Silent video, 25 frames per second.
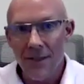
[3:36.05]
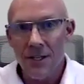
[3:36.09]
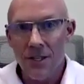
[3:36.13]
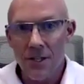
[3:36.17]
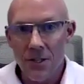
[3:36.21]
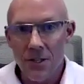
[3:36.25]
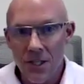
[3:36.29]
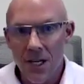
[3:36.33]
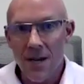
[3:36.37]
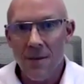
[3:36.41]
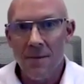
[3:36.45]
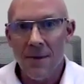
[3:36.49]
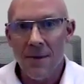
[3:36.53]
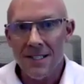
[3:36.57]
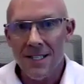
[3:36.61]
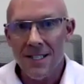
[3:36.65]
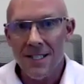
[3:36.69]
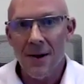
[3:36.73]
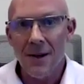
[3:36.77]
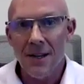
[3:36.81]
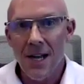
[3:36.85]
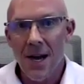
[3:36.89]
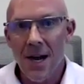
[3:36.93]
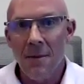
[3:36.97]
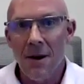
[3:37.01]
the gym. That's how
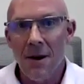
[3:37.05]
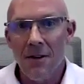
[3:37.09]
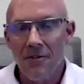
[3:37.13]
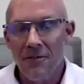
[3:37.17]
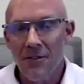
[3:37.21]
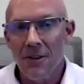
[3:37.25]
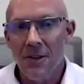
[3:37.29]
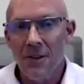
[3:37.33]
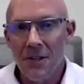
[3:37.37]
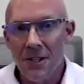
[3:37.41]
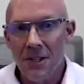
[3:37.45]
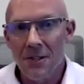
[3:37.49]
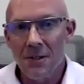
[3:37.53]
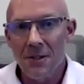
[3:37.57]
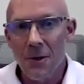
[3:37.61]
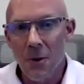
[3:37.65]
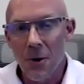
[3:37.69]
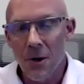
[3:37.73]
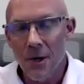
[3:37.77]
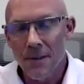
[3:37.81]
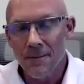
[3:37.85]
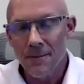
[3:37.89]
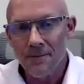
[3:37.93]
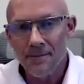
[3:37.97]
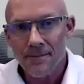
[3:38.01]
I got my foot in the
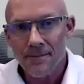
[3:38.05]
door.